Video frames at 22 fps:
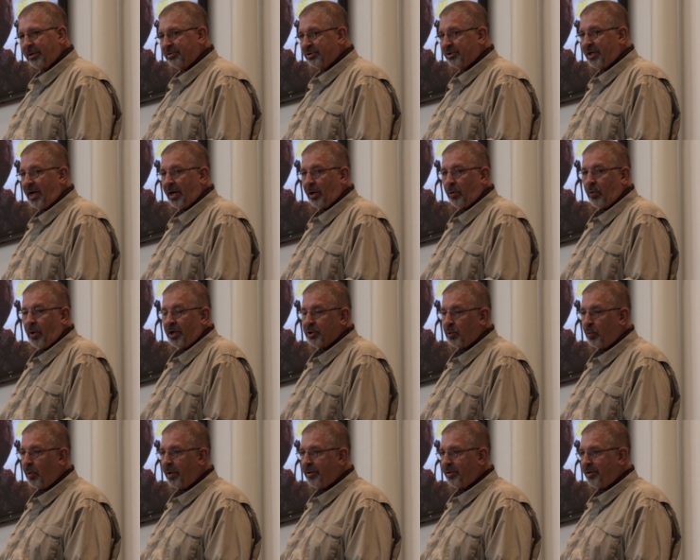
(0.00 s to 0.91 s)
It's not a
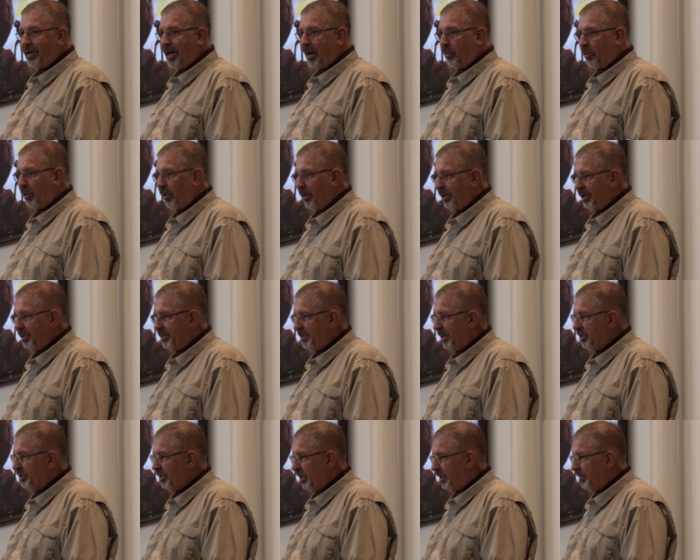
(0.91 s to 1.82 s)
question whether or not we're going to
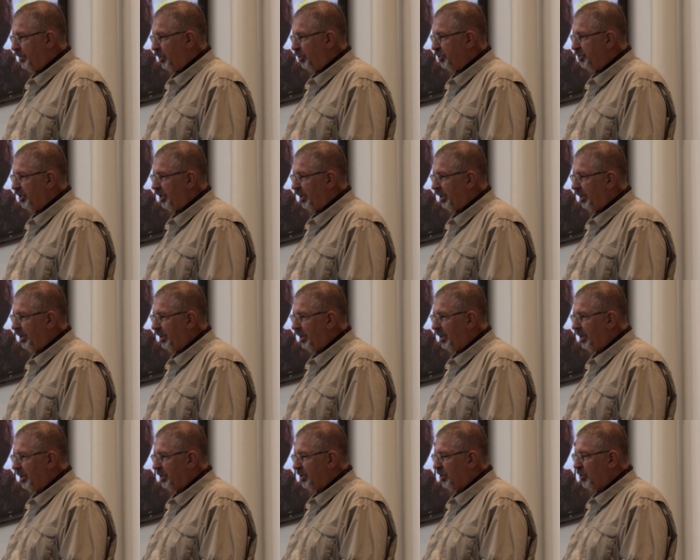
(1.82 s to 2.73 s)
face adversity.
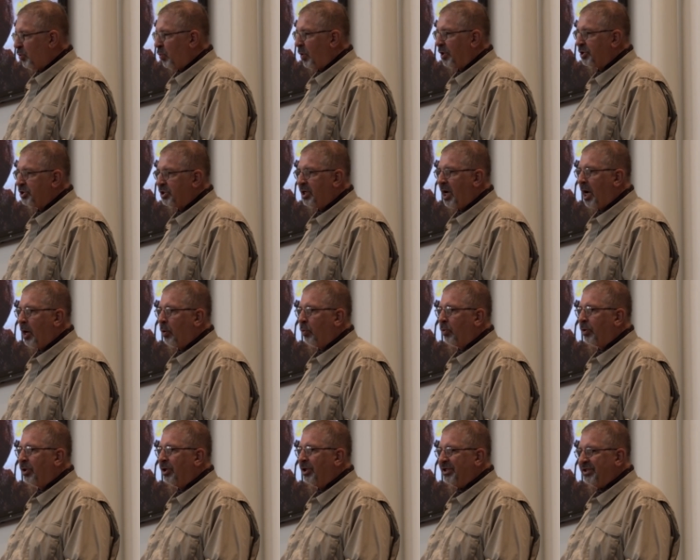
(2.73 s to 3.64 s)
It's a question of how
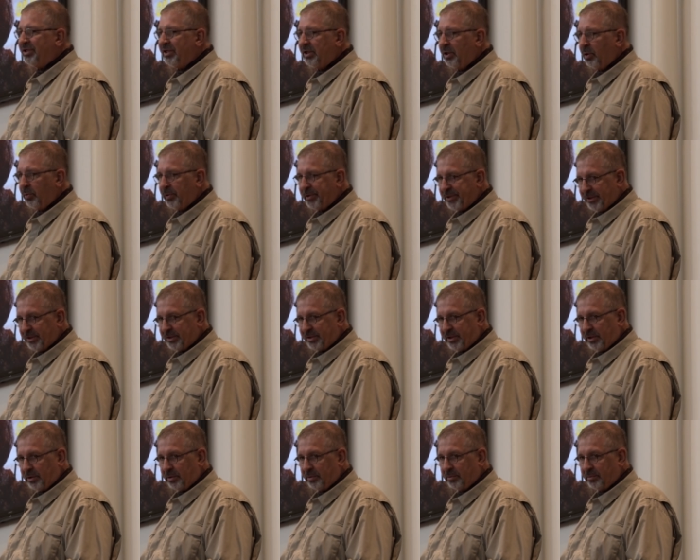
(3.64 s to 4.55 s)
we're going to deal with it.